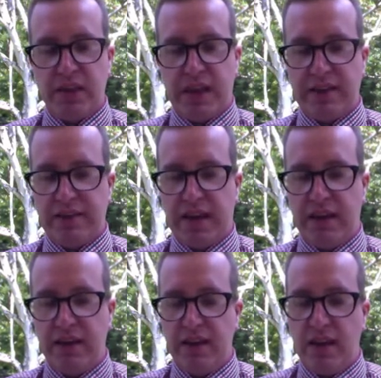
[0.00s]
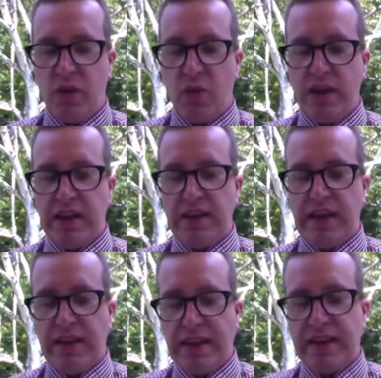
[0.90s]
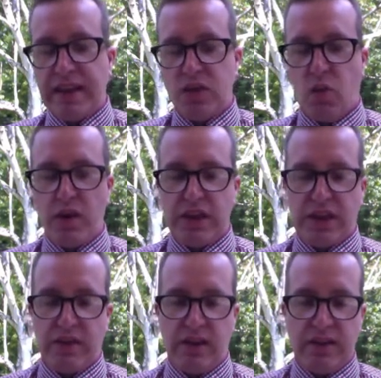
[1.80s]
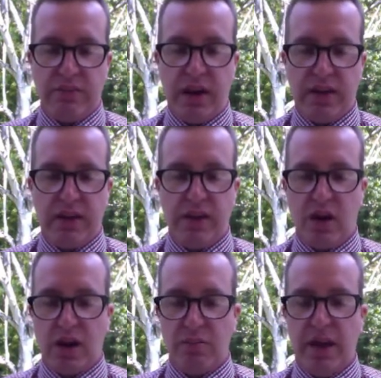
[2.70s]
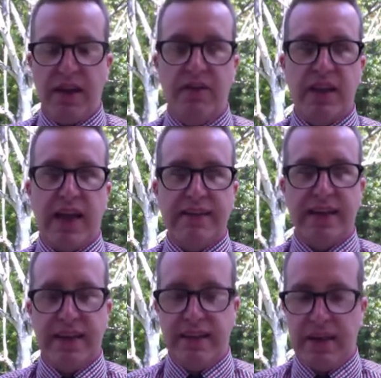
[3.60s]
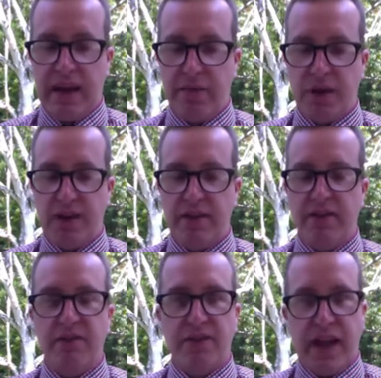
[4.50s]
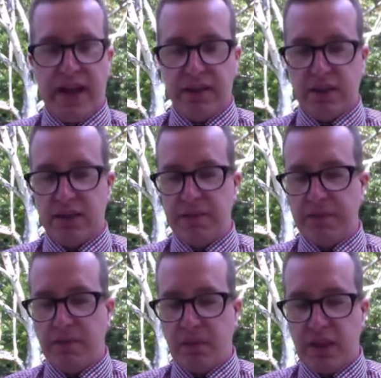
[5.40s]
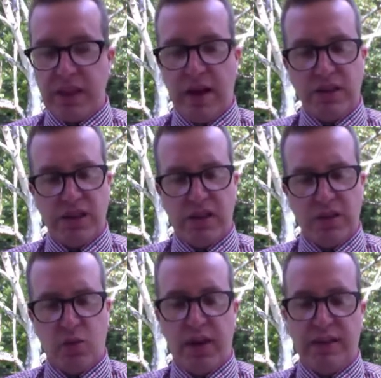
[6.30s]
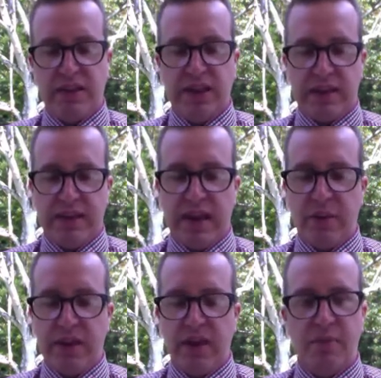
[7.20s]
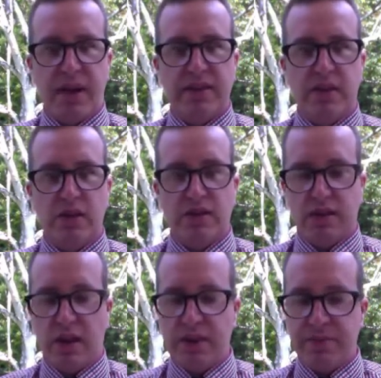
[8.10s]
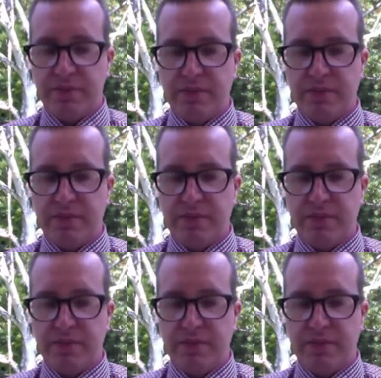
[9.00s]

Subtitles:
Jen said. We leaned in toward each other and smiled at the darkened pane of glass that hid the camera. Flash. "Now a serious one," I suggested, and we did our best to look solemn.